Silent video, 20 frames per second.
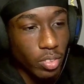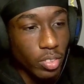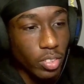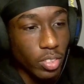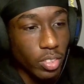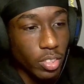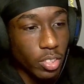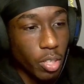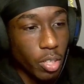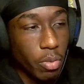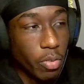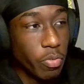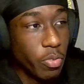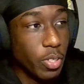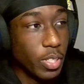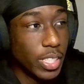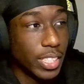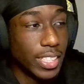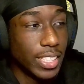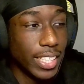common
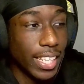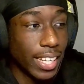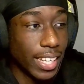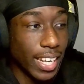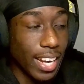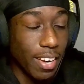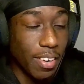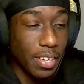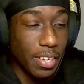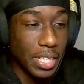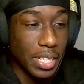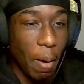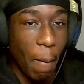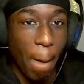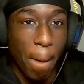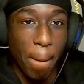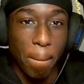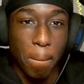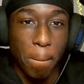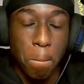Future to get carried,
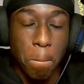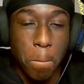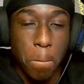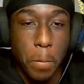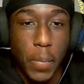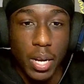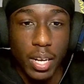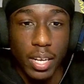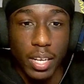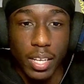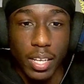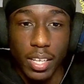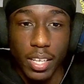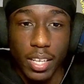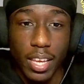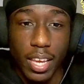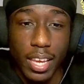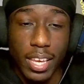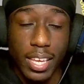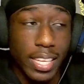
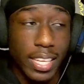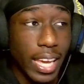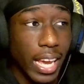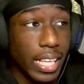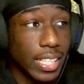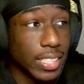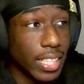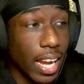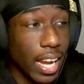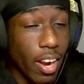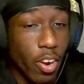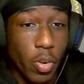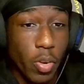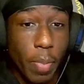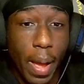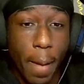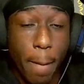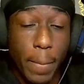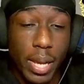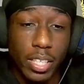he gets carried by
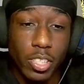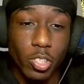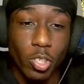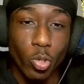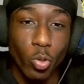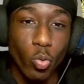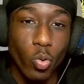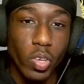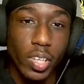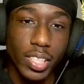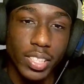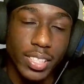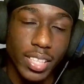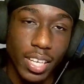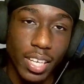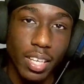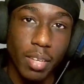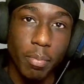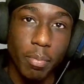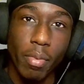Metro all the
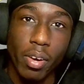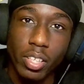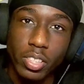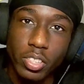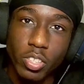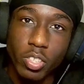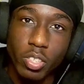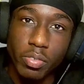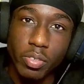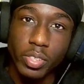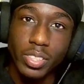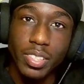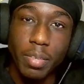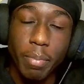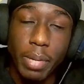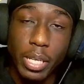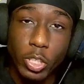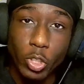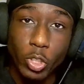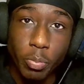time. Maskoff was the
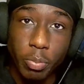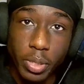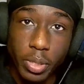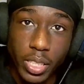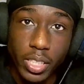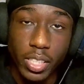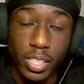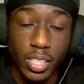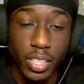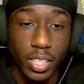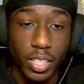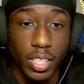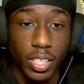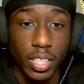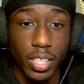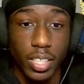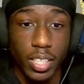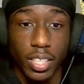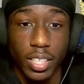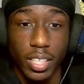Metro beat.
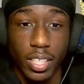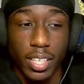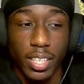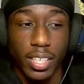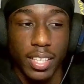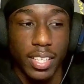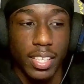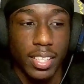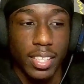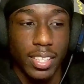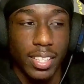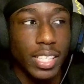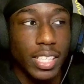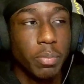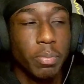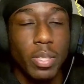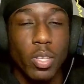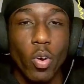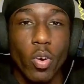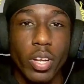Let's
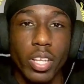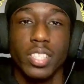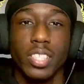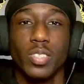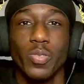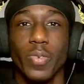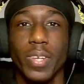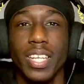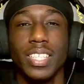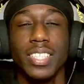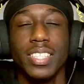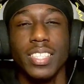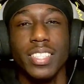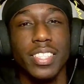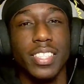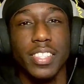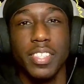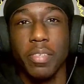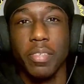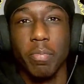be honest, we listened to
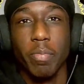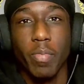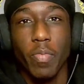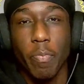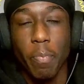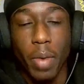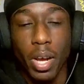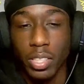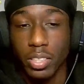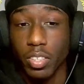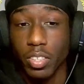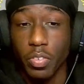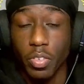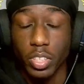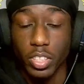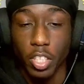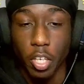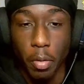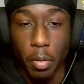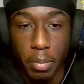the Maskoff because
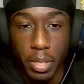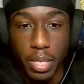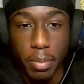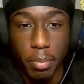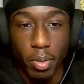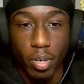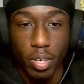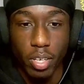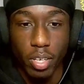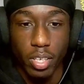of the beat, bro.